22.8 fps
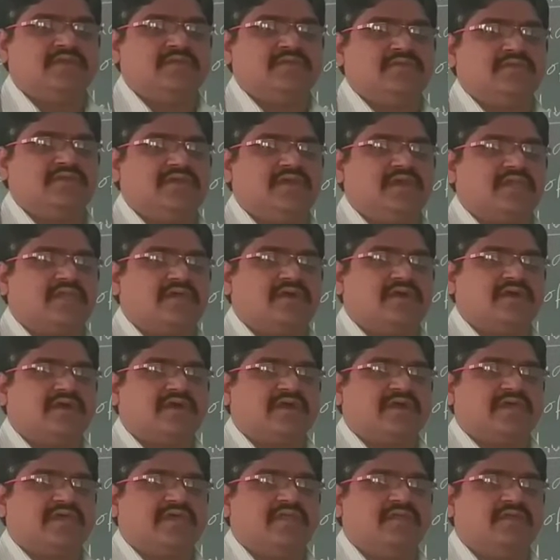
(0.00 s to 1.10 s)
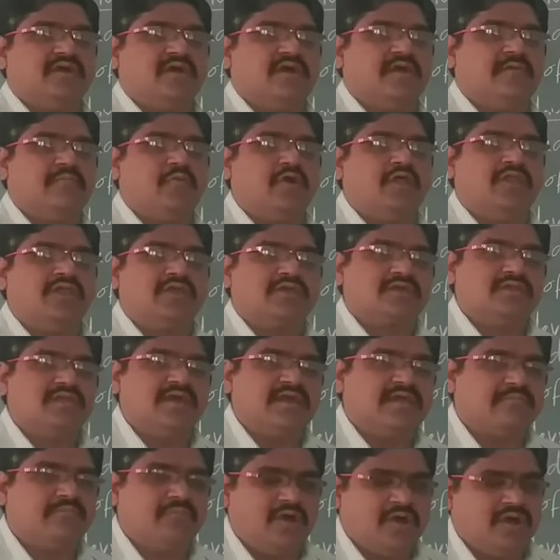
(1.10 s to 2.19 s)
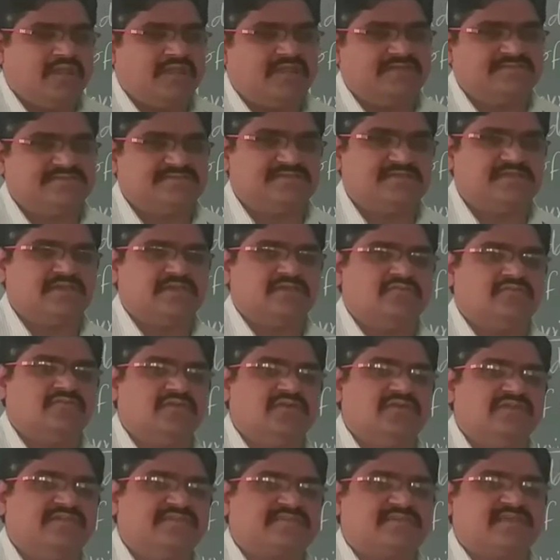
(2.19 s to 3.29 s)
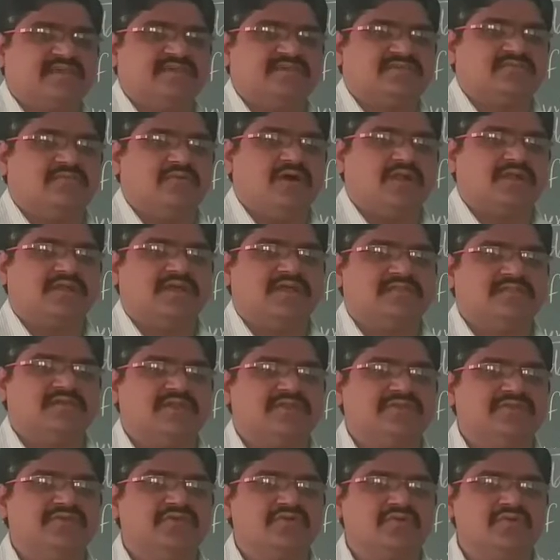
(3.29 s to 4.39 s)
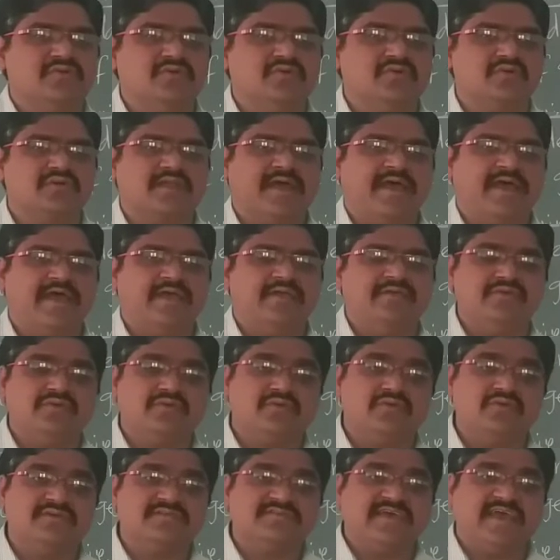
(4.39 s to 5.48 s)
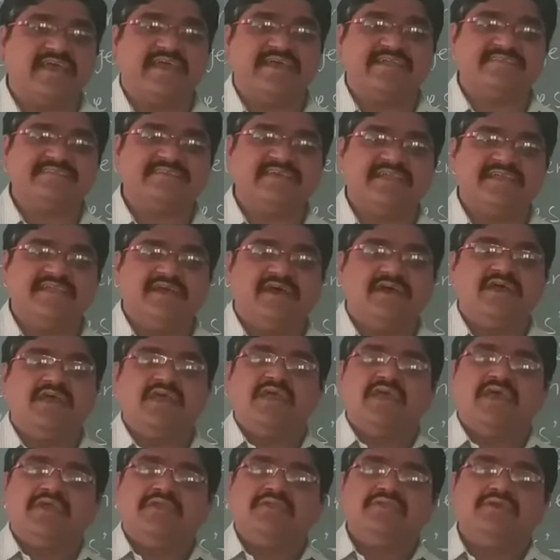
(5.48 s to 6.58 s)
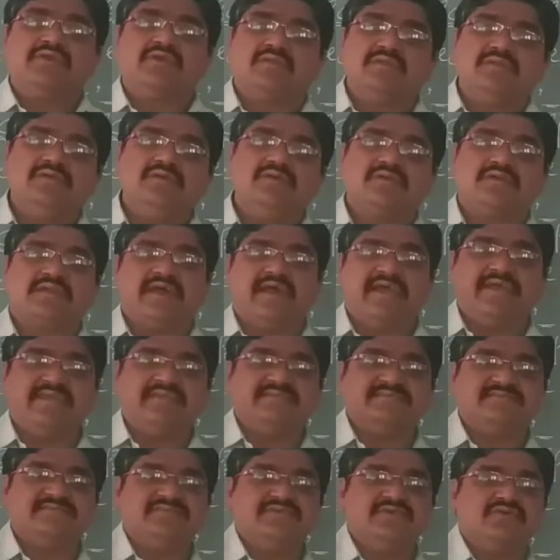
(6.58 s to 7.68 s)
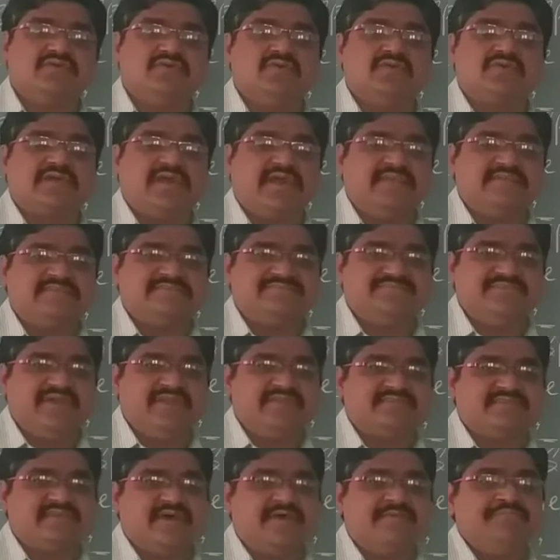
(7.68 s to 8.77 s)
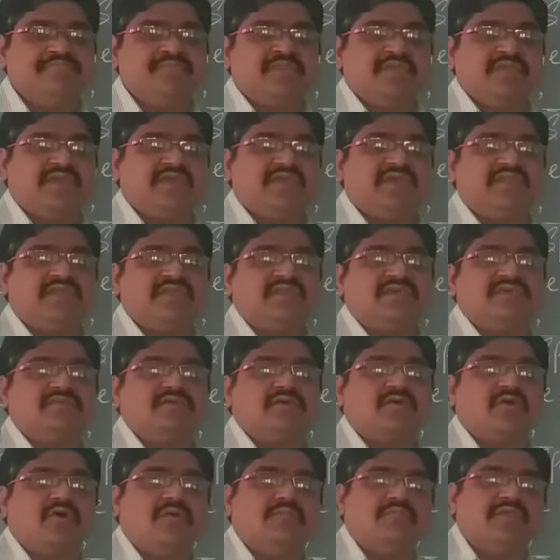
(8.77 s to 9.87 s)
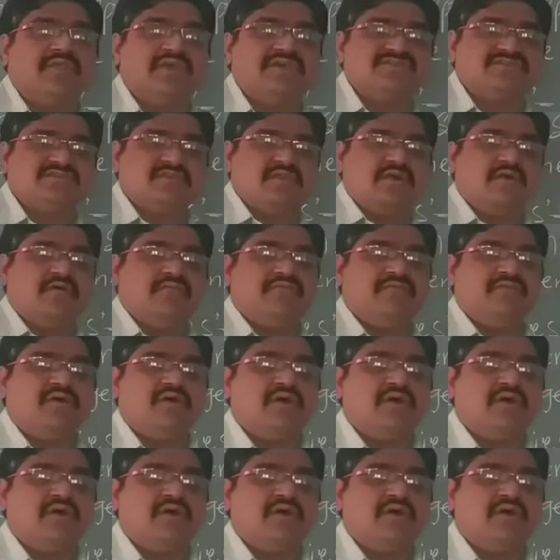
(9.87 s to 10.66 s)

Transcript: Here in a molecular biology we'll discuss what are that nucleosides and nucleotides. Nucleotides means here it is a combination of